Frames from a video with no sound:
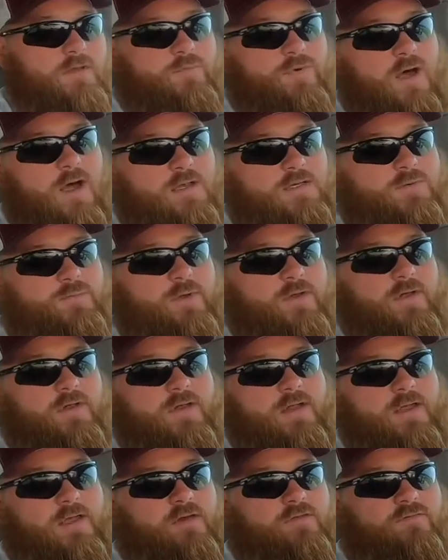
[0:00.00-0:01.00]

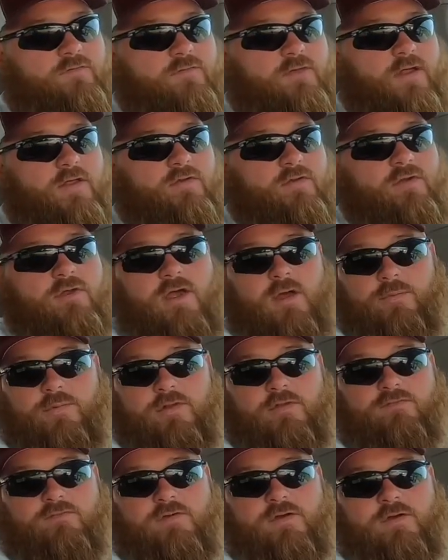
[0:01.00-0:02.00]
possibility of another
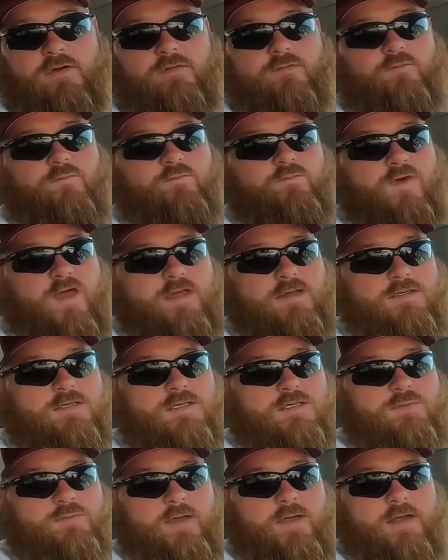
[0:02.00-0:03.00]
couple of
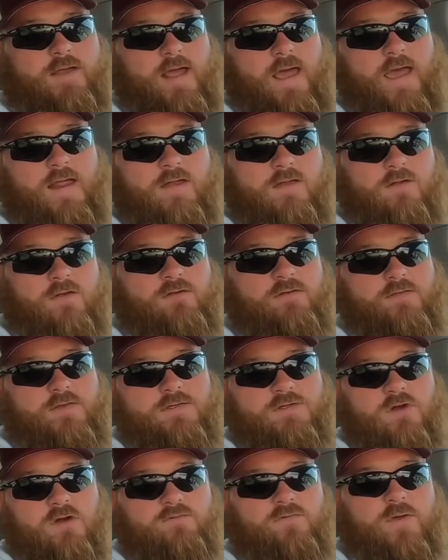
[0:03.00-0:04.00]
phases being added onto these
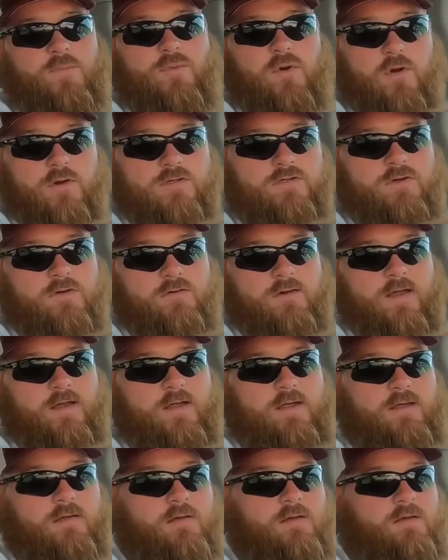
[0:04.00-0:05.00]
RV parks
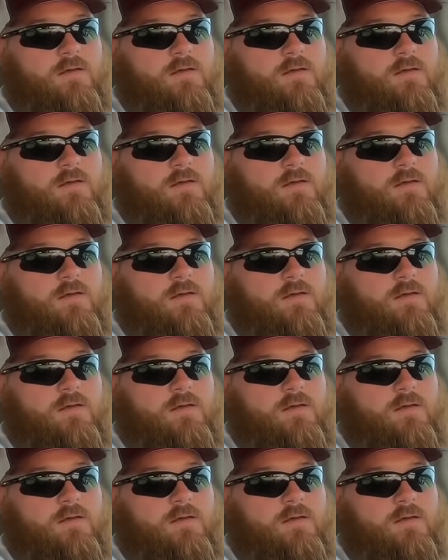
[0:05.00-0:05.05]
already.